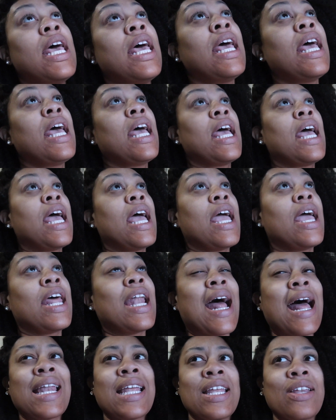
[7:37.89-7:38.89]

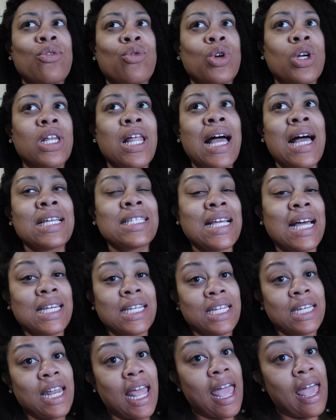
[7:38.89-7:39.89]
and I didn't realize I
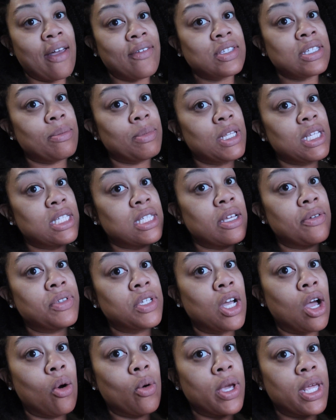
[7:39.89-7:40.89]
didn't have some of the stuff
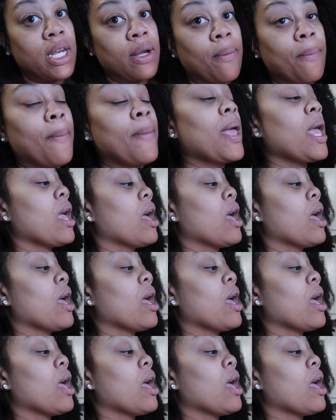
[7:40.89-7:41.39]
to go in them.